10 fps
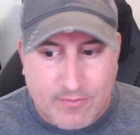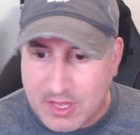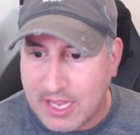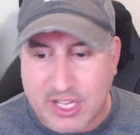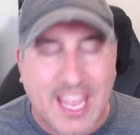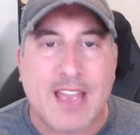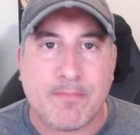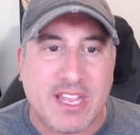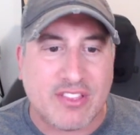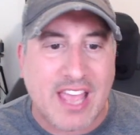You can't
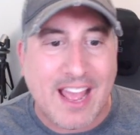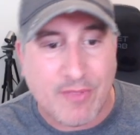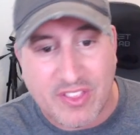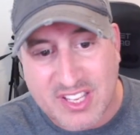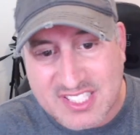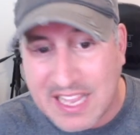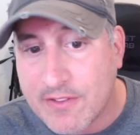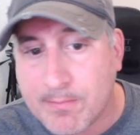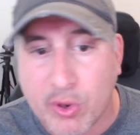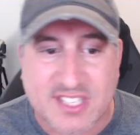beat that. And this
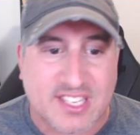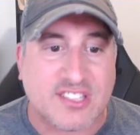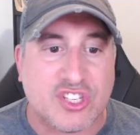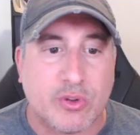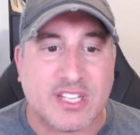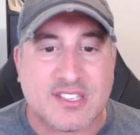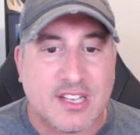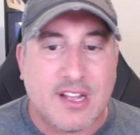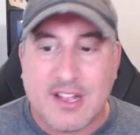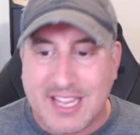7.6 units
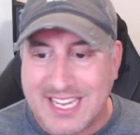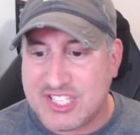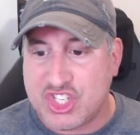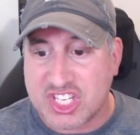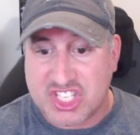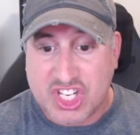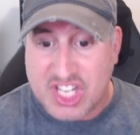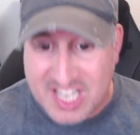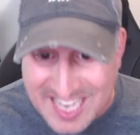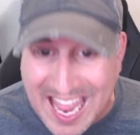is just
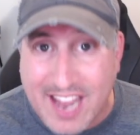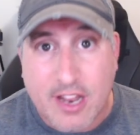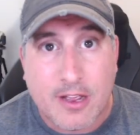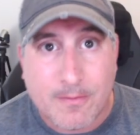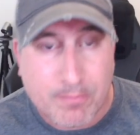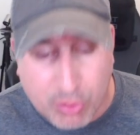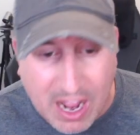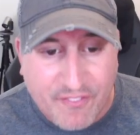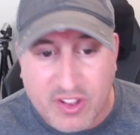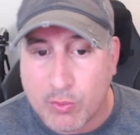net
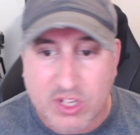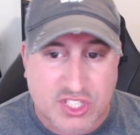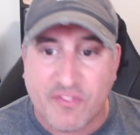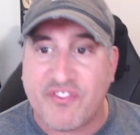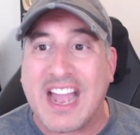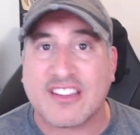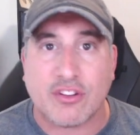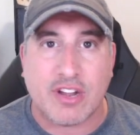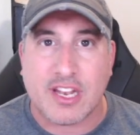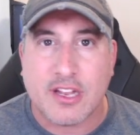profit. Once you
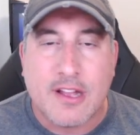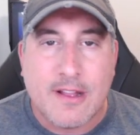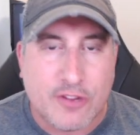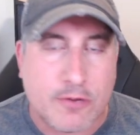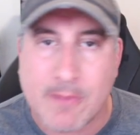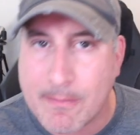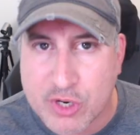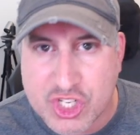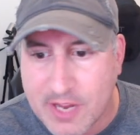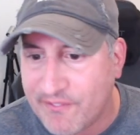factor in your
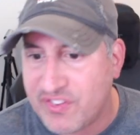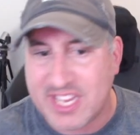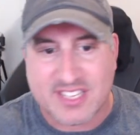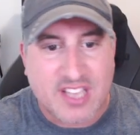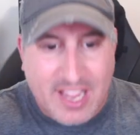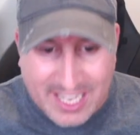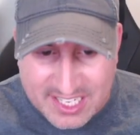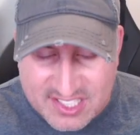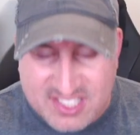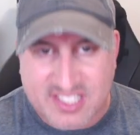membership fees, it
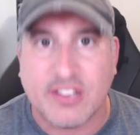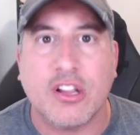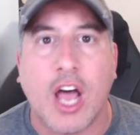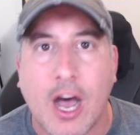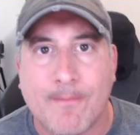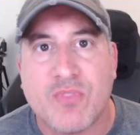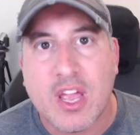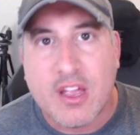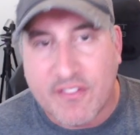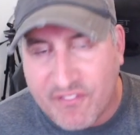is still up
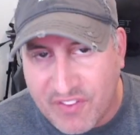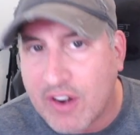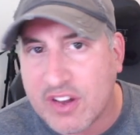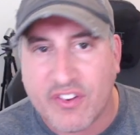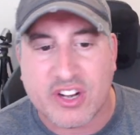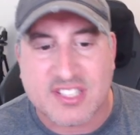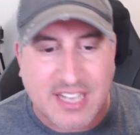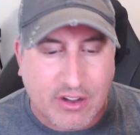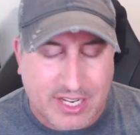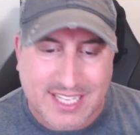very, very
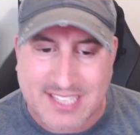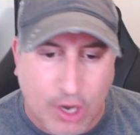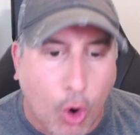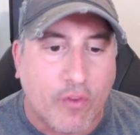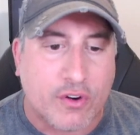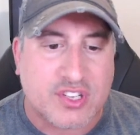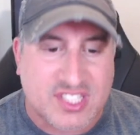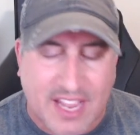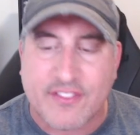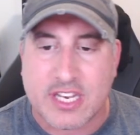solid. Hits at over
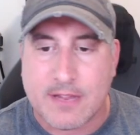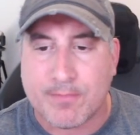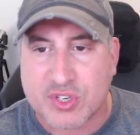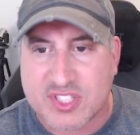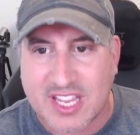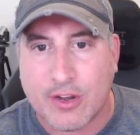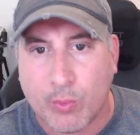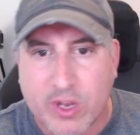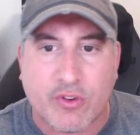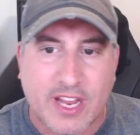70%
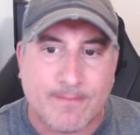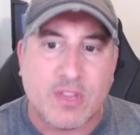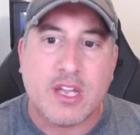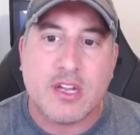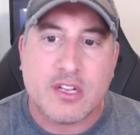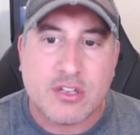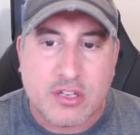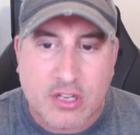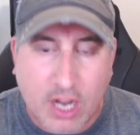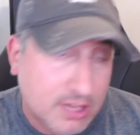win rate.
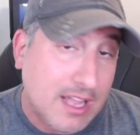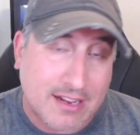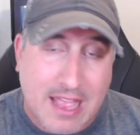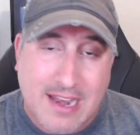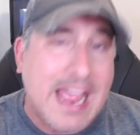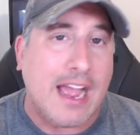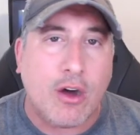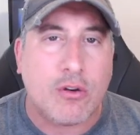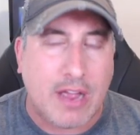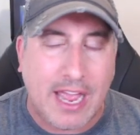Unlock that
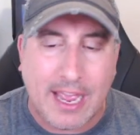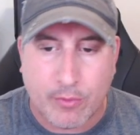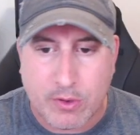now at we